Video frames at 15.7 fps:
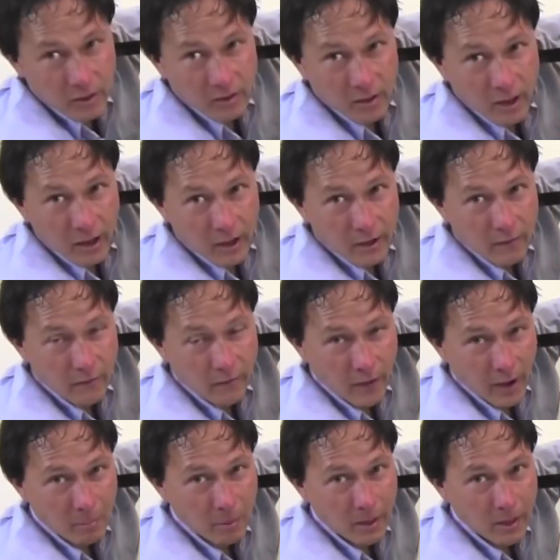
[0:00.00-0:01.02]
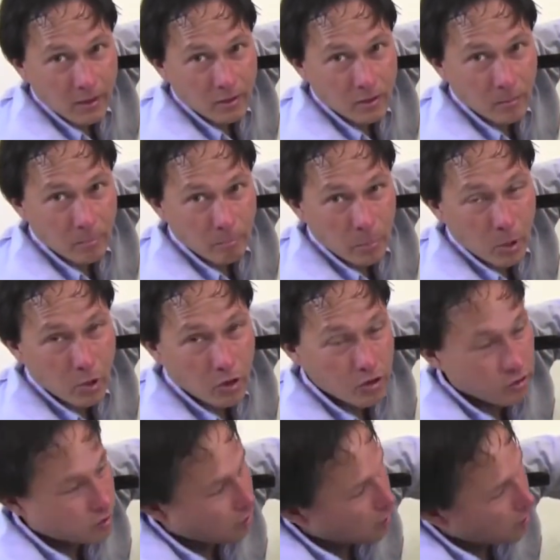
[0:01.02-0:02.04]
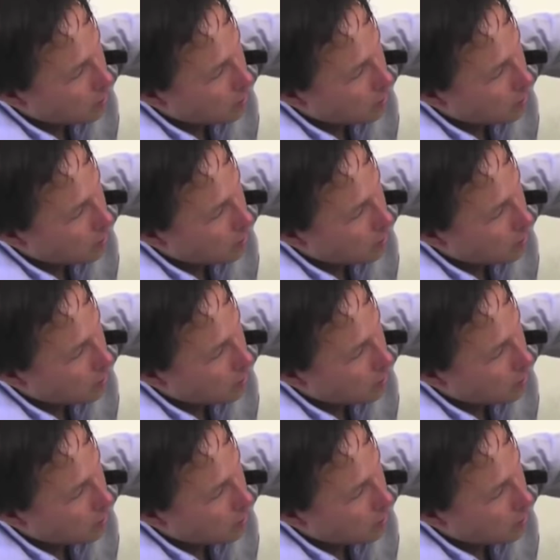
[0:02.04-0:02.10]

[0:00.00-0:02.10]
designed fan blades to push